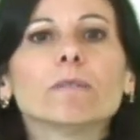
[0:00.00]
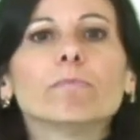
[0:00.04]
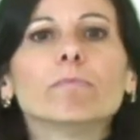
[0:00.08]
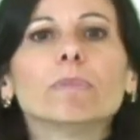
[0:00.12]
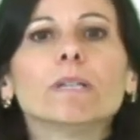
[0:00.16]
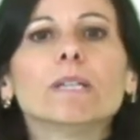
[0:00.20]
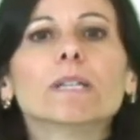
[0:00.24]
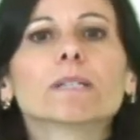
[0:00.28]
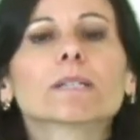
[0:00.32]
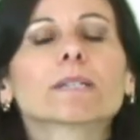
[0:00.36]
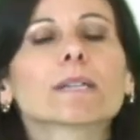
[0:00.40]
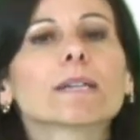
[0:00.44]

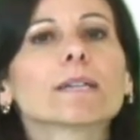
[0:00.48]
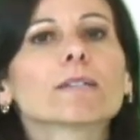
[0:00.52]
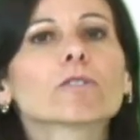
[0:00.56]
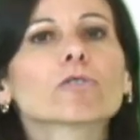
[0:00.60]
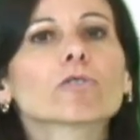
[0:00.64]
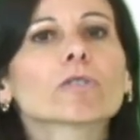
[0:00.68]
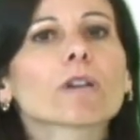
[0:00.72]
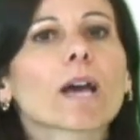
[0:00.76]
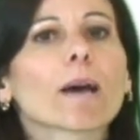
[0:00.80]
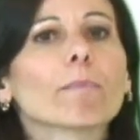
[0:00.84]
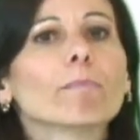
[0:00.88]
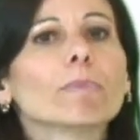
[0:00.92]
and
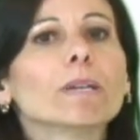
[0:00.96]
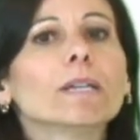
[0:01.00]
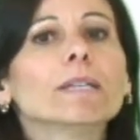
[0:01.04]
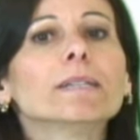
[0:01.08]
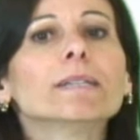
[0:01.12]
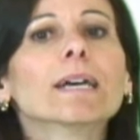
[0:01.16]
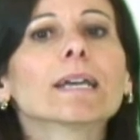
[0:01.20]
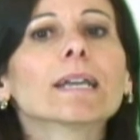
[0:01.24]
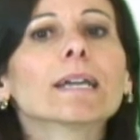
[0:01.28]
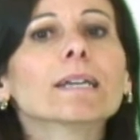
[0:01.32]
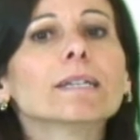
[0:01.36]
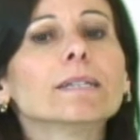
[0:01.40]
selectable
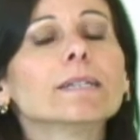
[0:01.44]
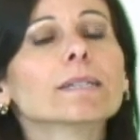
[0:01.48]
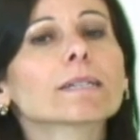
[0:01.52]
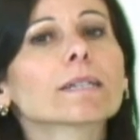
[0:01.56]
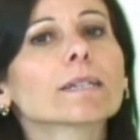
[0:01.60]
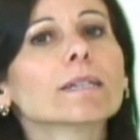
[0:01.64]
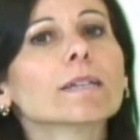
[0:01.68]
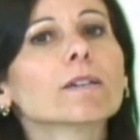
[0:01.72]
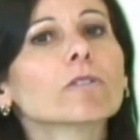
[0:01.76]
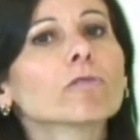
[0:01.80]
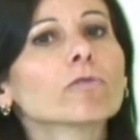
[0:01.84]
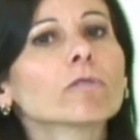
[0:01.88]
from the
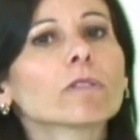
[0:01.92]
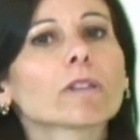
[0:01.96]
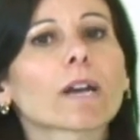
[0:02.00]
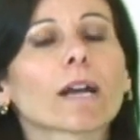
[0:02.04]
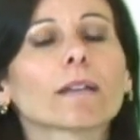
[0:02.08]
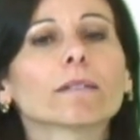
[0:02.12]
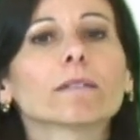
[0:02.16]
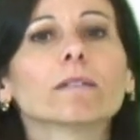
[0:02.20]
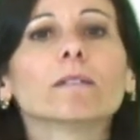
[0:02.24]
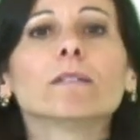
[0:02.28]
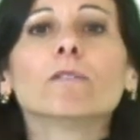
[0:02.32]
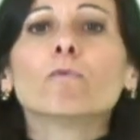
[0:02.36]
contract
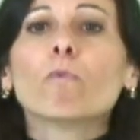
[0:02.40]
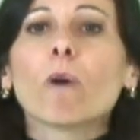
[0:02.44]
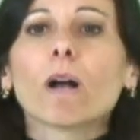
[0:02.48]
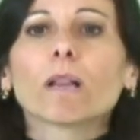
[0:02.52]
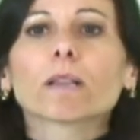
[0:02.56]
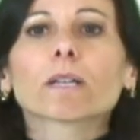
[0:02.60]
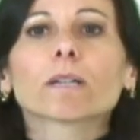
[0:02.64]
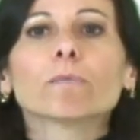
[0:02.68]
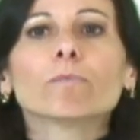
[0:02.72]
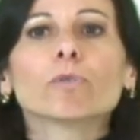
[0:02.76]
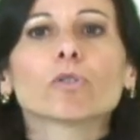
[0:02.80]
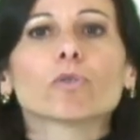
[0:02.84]
list
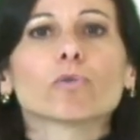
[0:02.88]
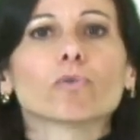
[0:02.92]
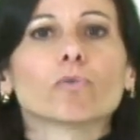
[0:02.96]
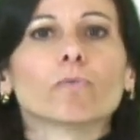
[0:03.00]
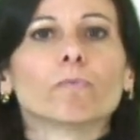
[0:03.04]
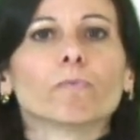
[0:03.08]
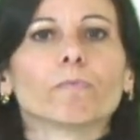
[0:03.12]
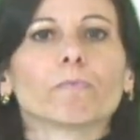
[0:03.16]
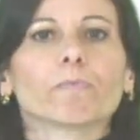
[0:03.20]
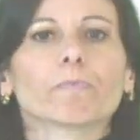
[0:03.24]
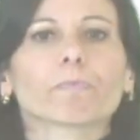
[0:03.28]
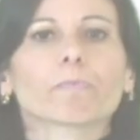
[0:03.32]
of Welcome
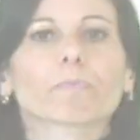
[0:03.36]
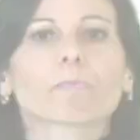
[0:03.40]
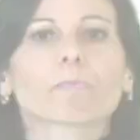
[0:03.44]
To.